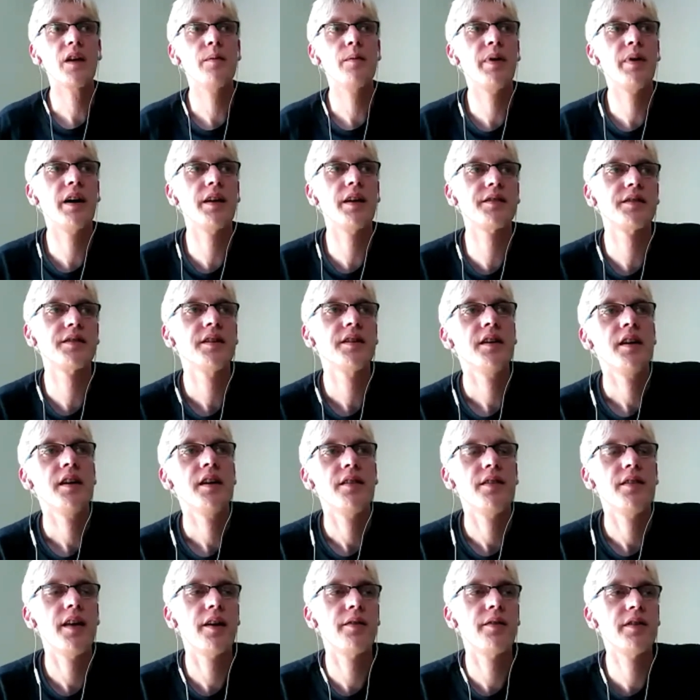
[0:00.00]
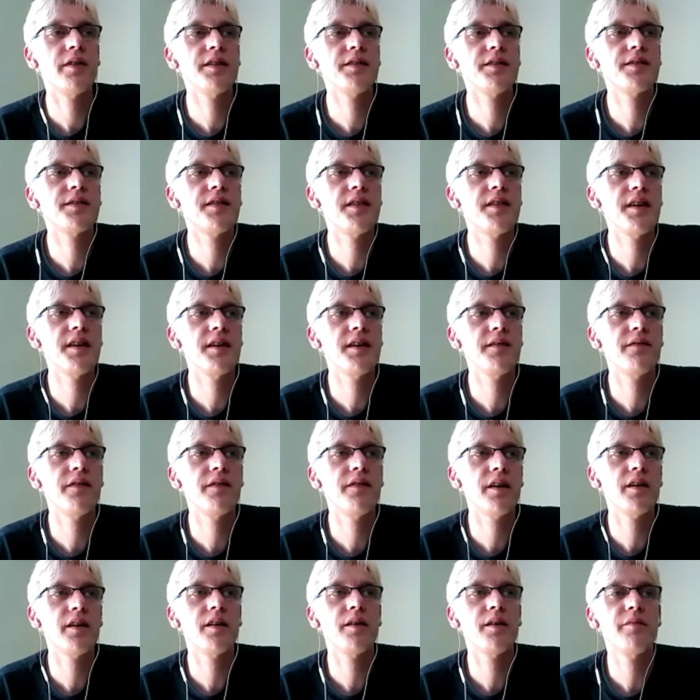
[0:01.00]
But there is the
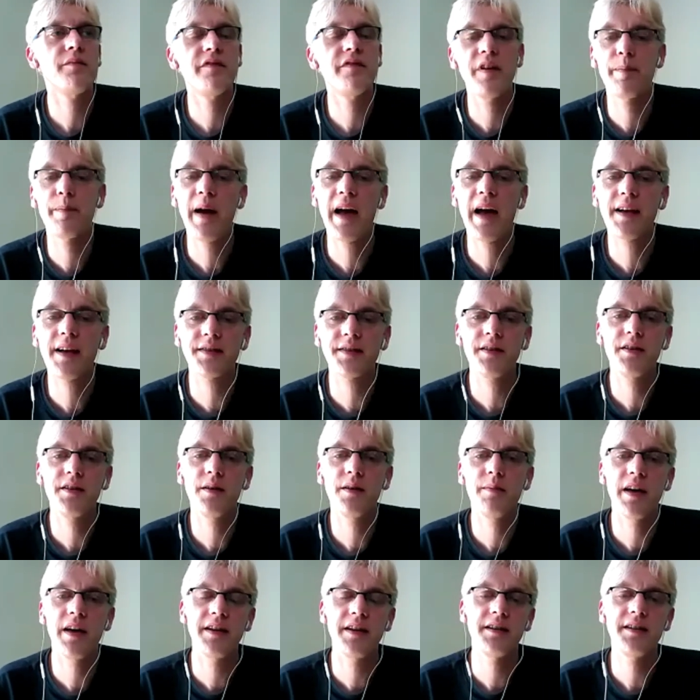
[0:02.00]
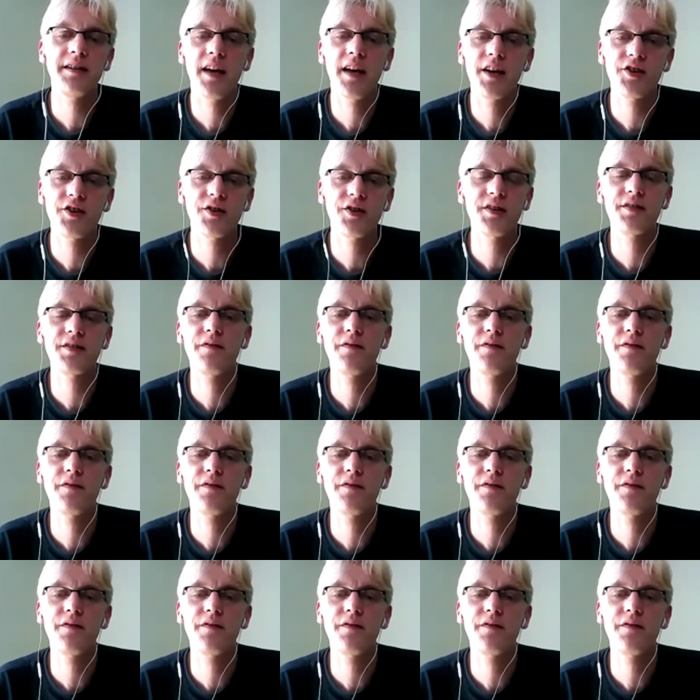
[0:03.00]
Vipassana meditation.